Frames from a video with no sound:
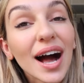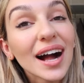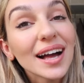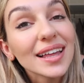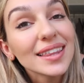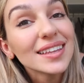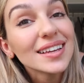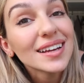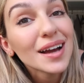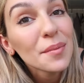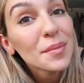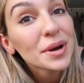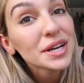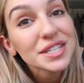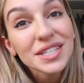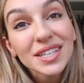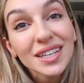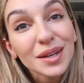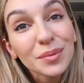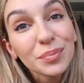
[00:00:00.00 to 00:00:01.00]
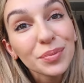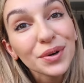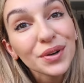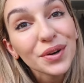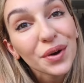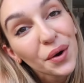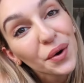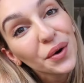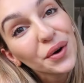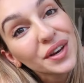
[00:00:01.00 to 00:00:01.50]
I think I'm actually going to
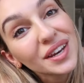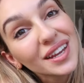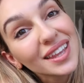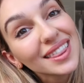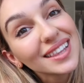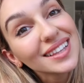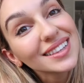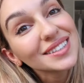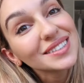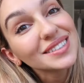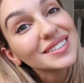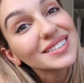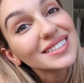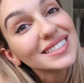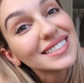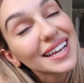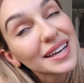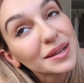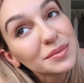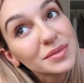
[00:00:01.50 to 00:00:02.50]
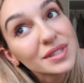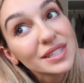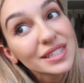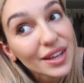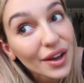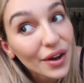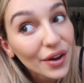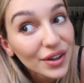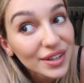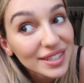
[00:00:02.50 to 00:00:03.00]
put on the little denim
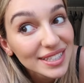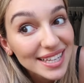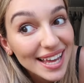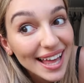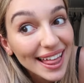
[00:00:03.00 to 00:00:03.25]
skirt